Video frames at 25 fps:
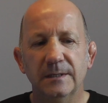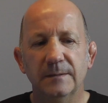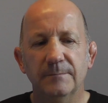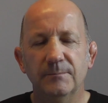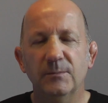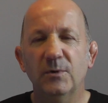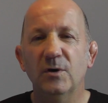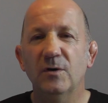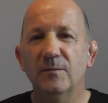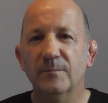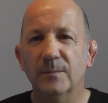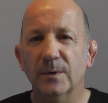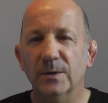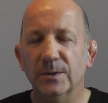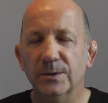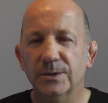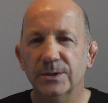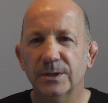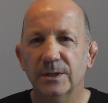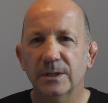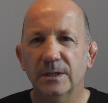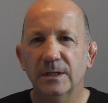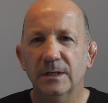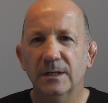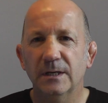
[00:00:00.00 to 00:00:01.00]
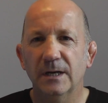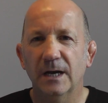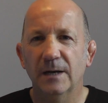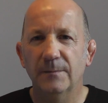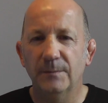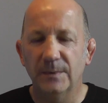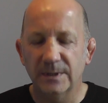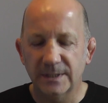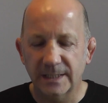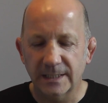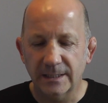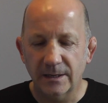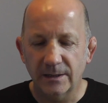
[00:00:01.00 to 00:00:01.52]
movement, and
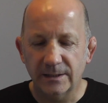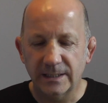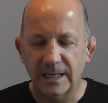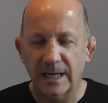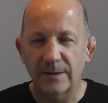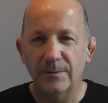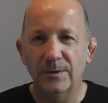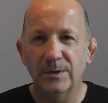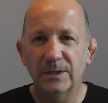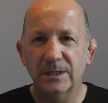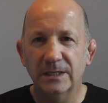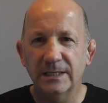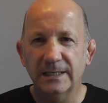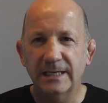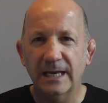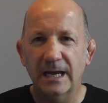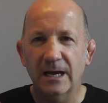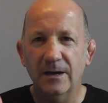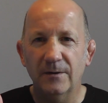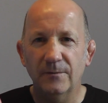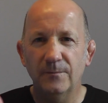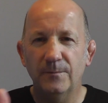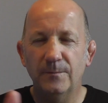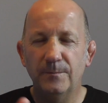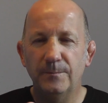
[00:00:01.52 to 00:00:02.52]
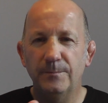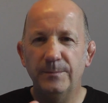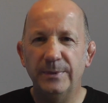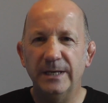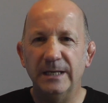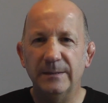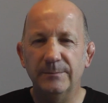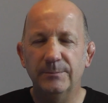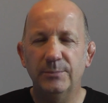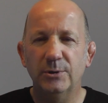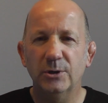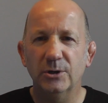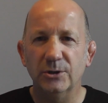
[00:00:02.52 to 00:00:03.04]
we say, okay, we're going to get a
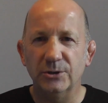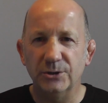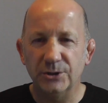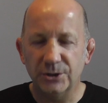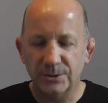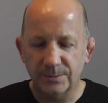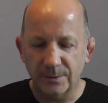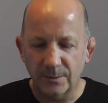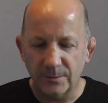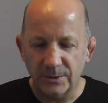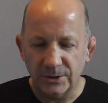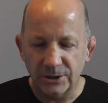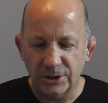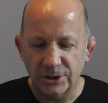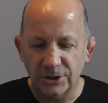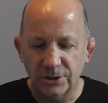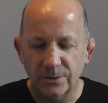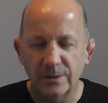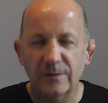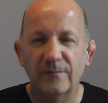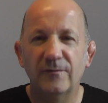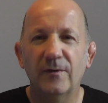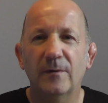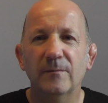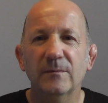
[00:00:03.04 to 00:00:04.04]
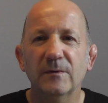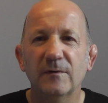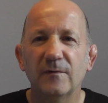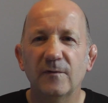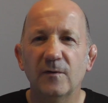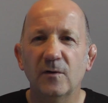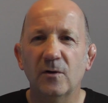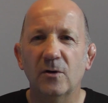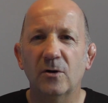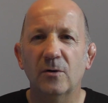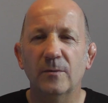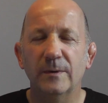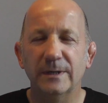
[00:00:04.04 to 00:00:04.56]
big punch, but we're going to do it from the
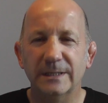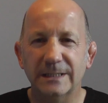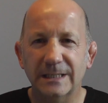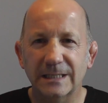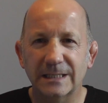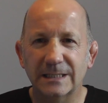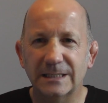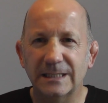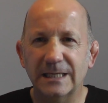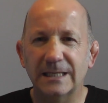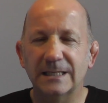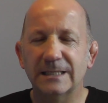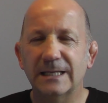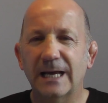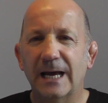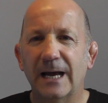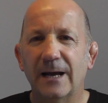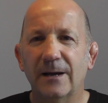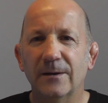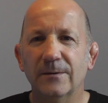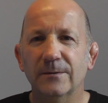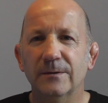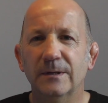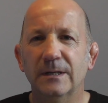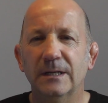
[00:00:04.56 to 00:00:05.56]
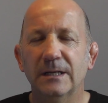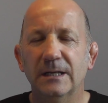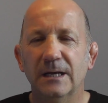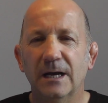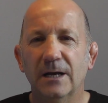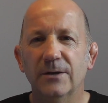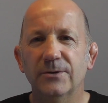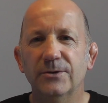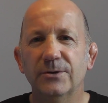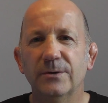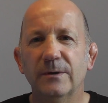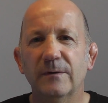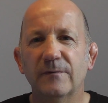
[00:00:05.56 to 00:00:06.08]
floor. We're going to sit down
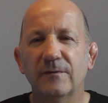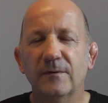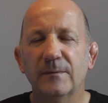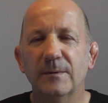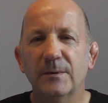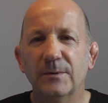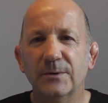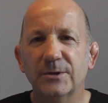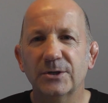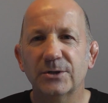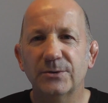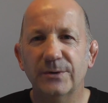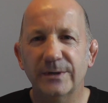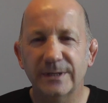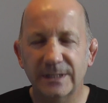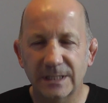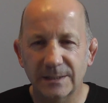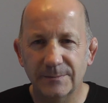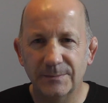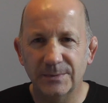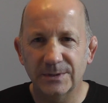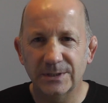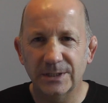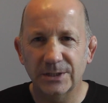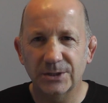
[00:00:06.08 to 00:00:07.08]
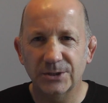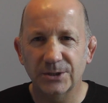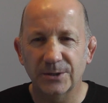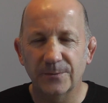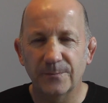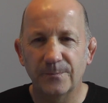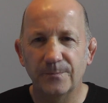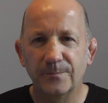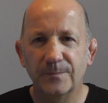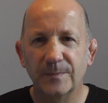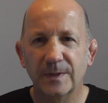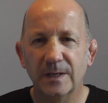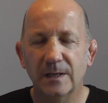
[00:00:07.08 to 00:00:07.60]
and do it from a restricted position.